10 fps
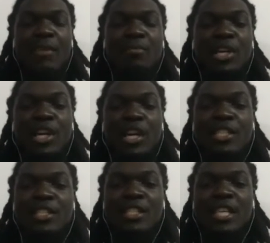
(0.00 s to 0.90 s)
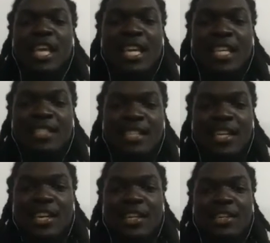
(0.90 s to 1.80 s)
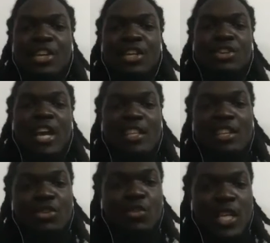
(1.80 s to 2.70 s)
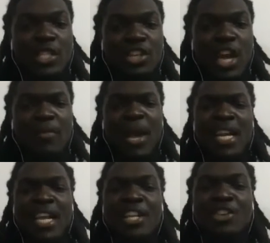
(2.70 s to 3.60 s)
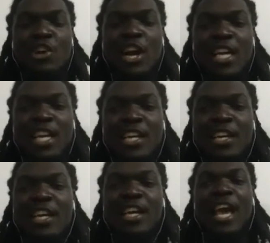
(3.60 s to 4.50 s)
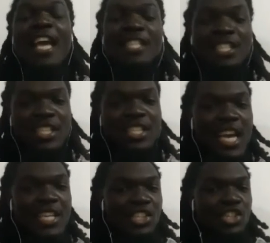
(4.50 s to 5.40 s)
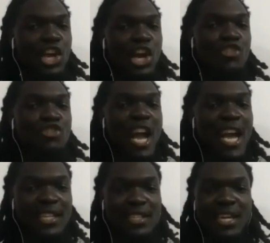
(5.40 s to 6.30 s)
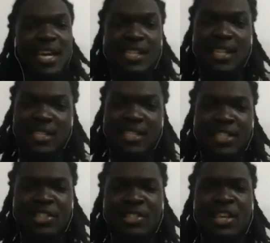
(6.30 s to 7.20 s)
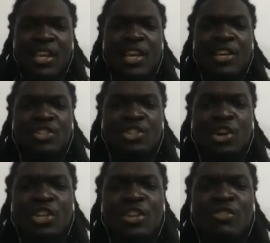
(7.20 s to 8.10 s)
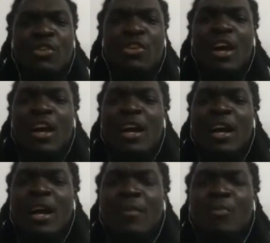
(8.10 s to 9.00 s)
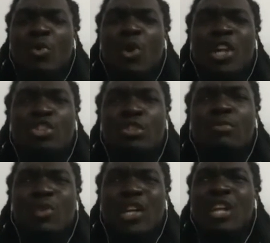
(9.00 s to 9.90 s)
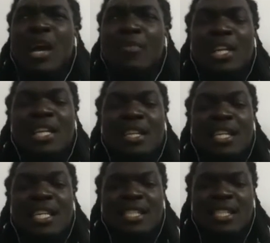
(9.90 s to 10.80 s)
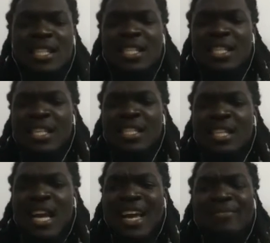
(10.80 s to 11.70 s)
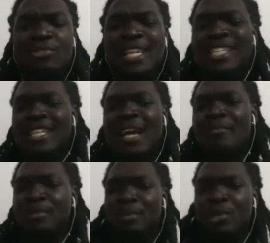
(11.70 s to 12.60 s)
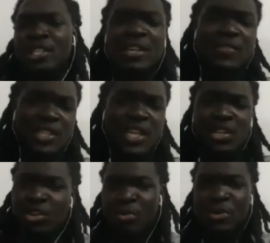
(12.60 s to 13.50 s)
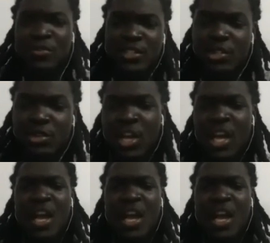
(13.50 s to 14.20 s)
because he's here trying to do his job and then you are here exercising your right as a citizen. So what should happen in these times? So let's say I'm a police officer and I come over to you